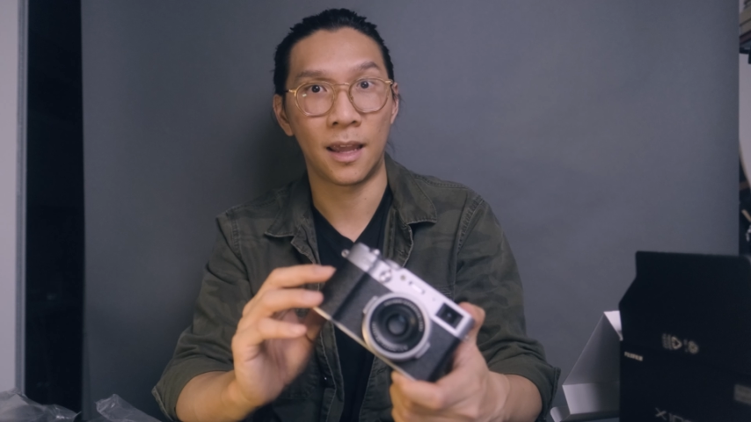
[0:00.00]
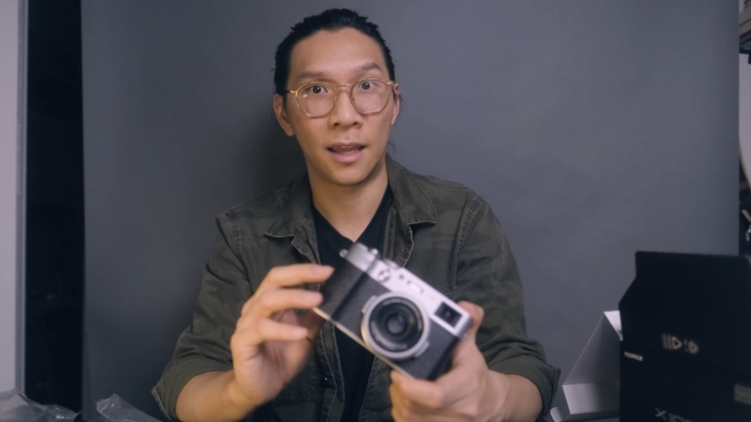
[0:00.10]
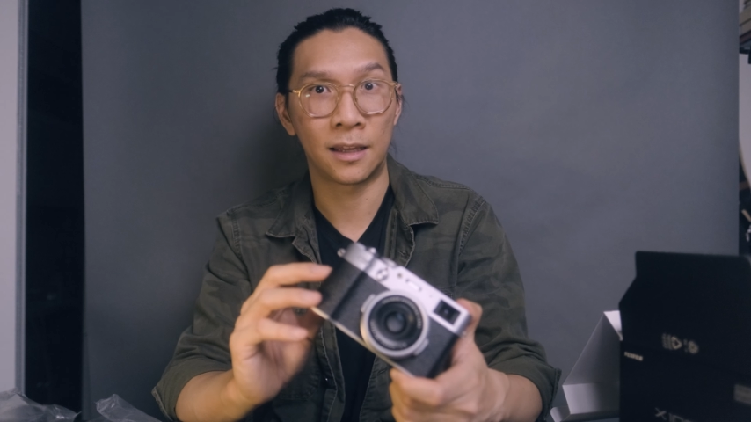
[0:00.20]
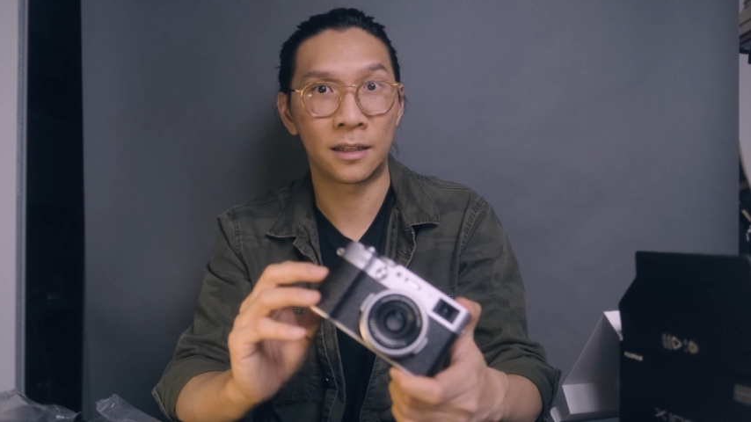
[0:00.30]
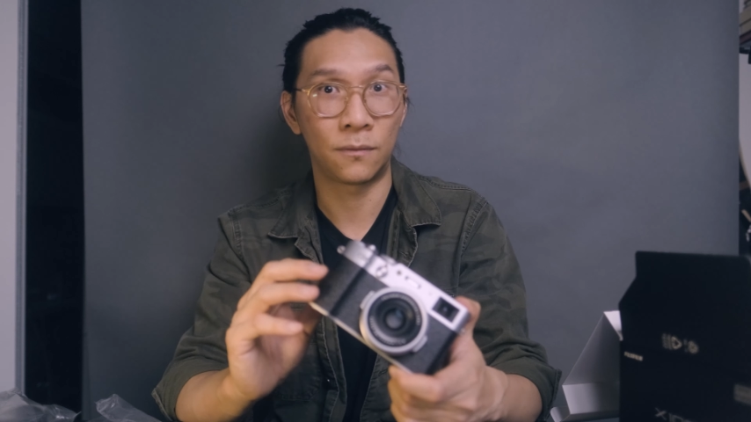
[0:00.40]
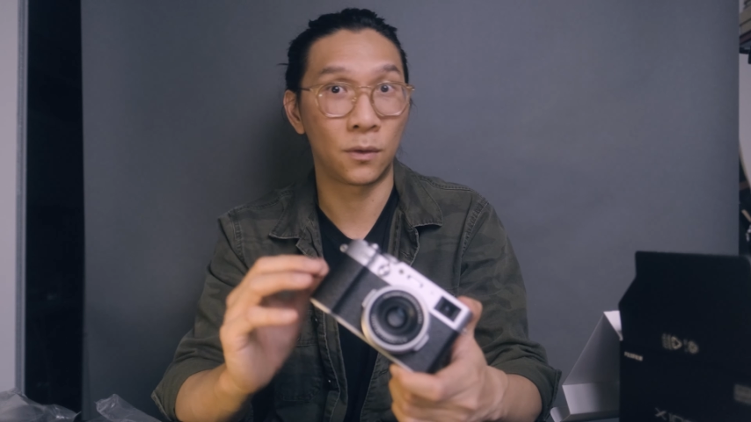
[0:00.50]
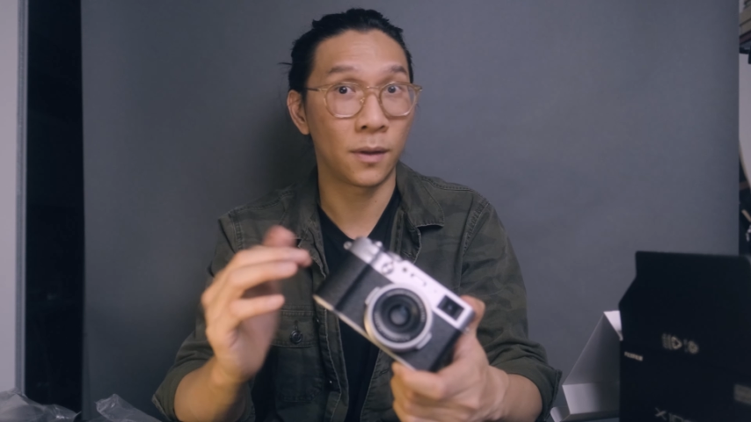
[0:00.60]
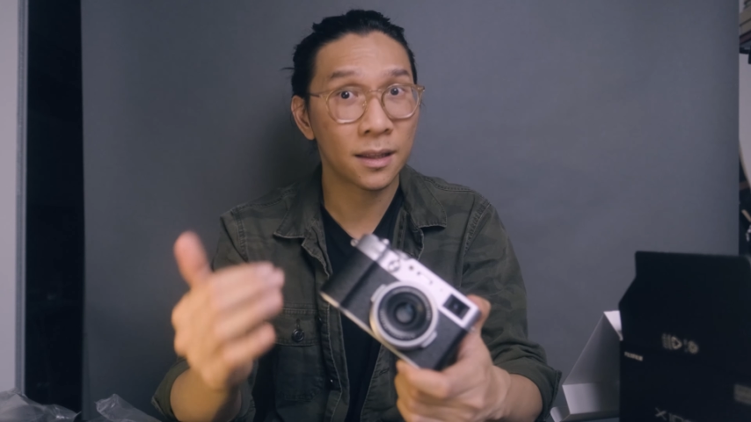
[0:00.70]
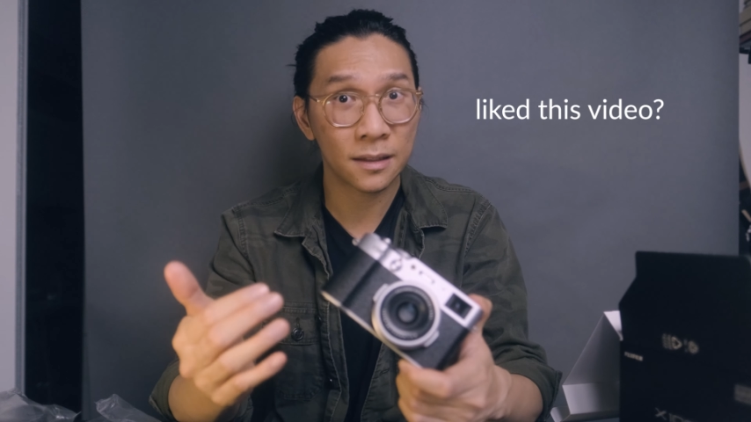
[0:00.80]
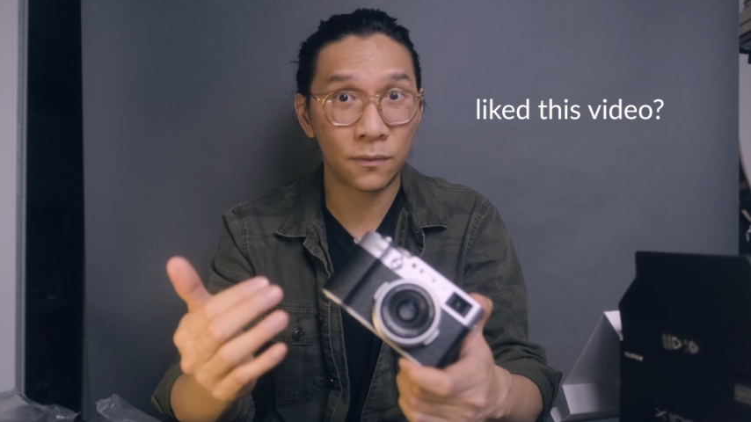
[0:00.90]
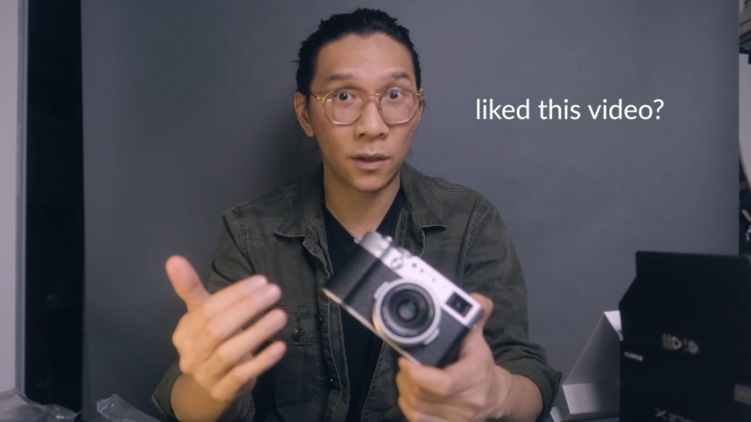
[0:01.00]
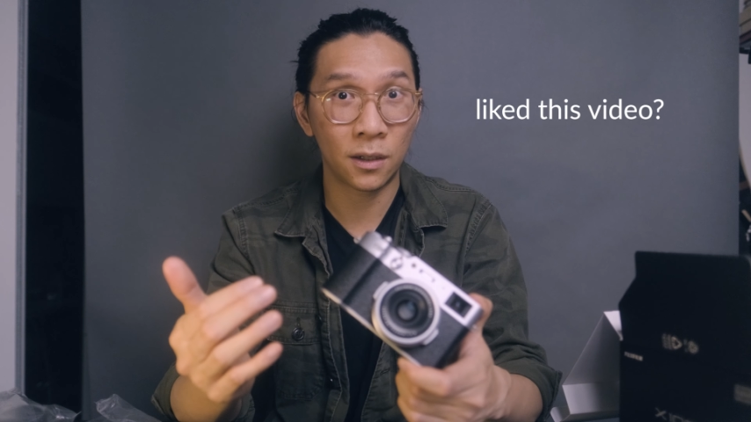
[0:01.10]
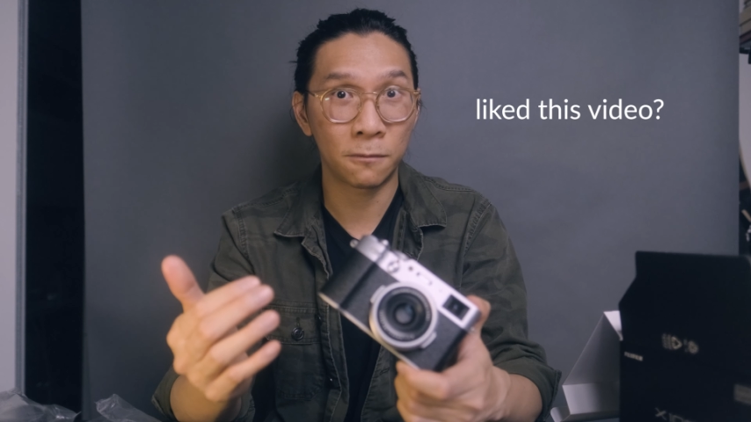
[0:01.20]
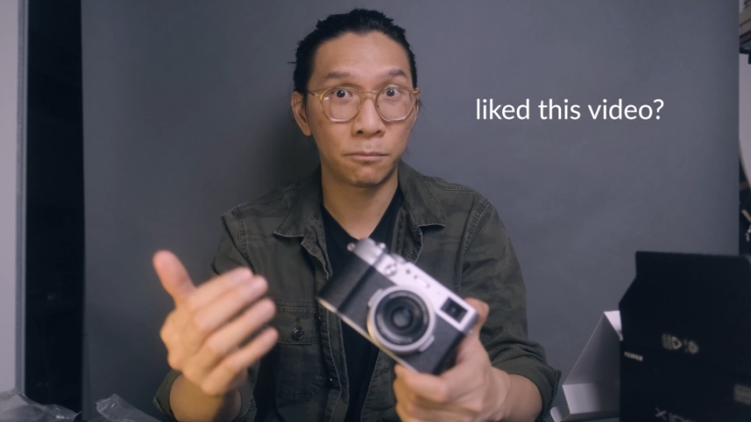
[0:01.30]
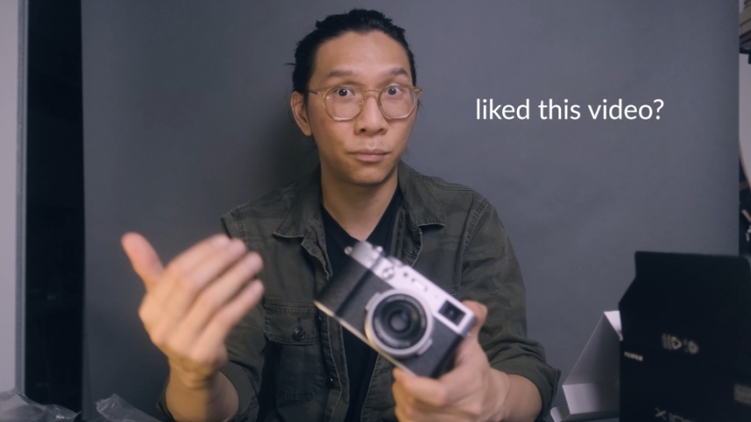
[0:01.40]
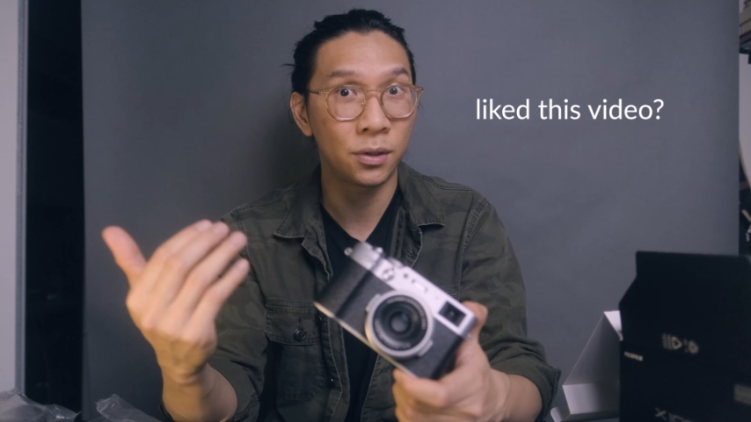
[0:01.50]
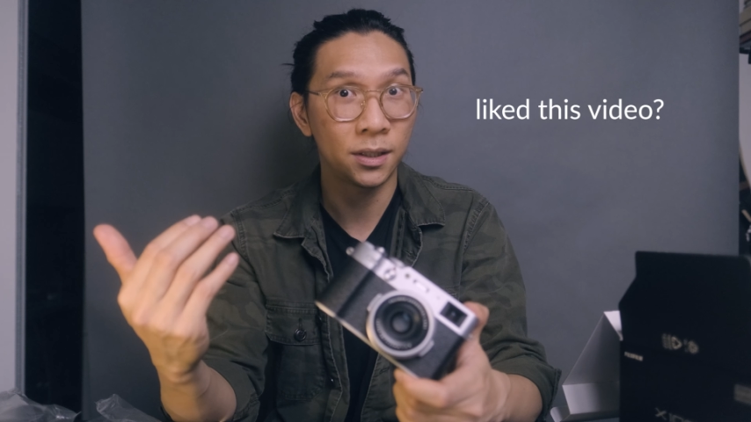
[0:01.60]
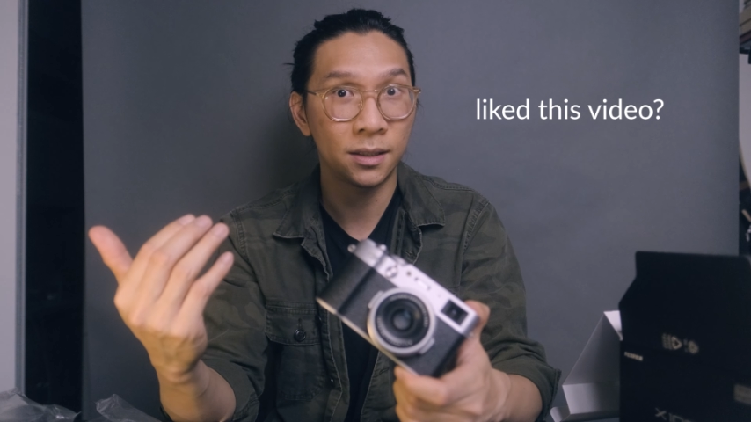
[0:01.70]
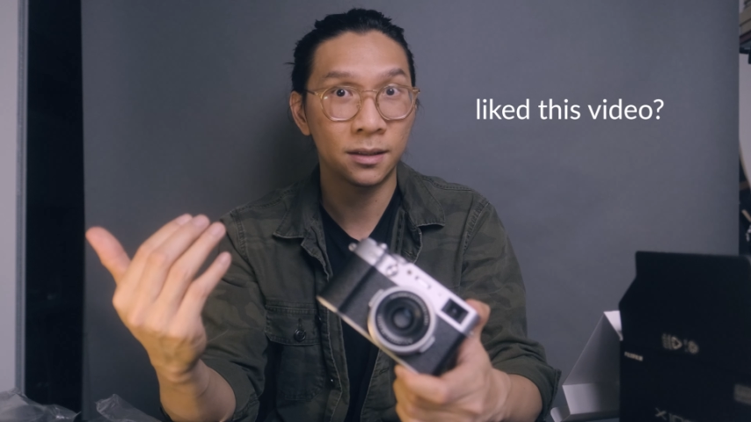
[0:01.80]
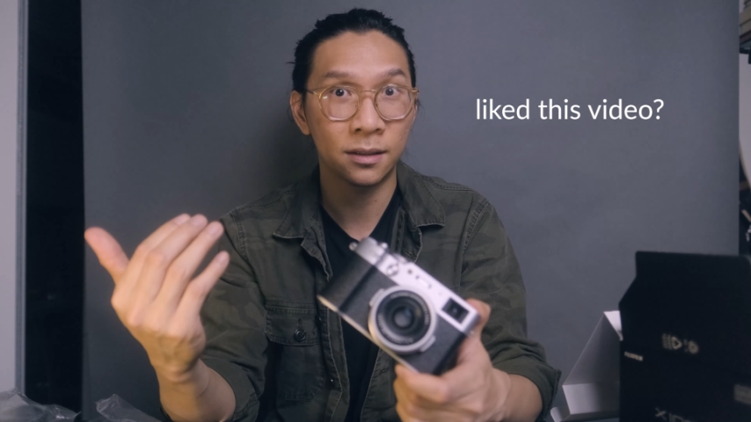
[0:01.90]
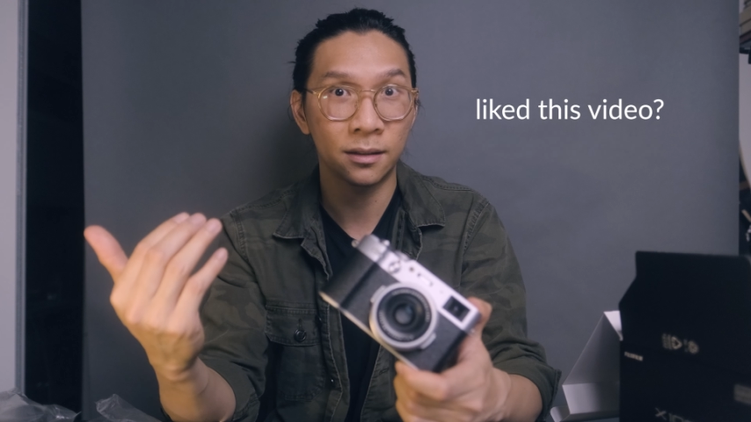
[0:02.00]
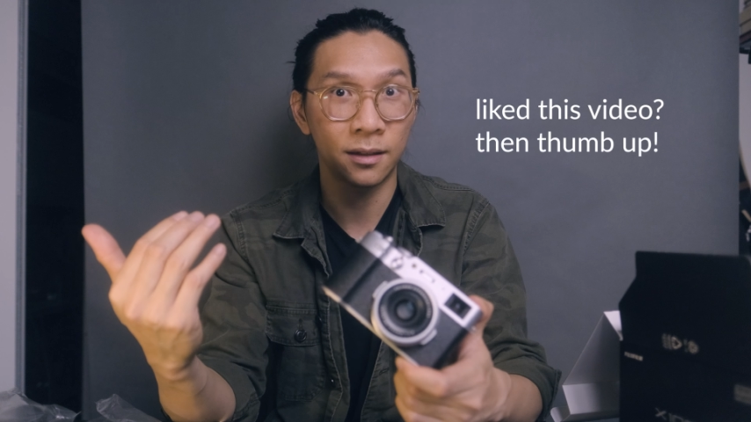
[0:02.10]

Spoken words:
And if you like this video, please